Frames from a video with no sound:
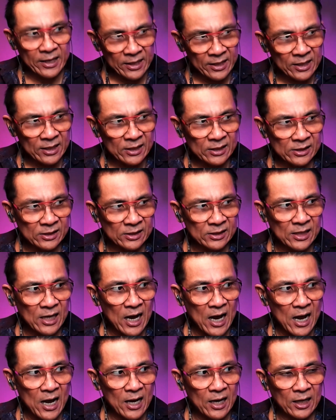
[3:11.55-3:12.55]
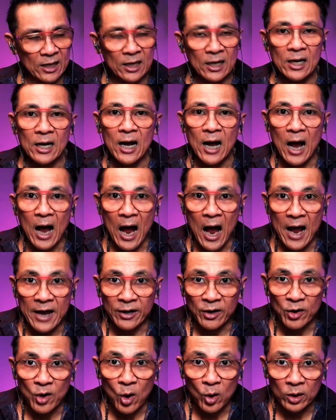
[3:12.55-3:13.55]
is,
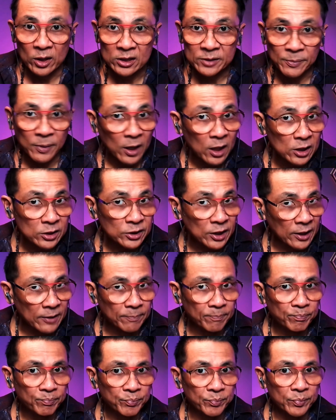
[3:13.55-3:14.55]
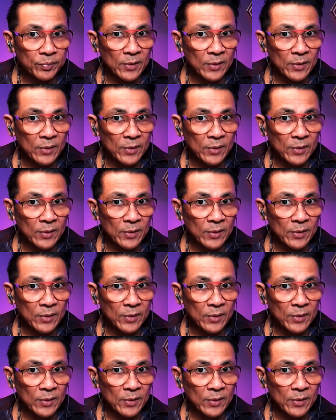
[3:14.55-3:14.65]
I don't know this person.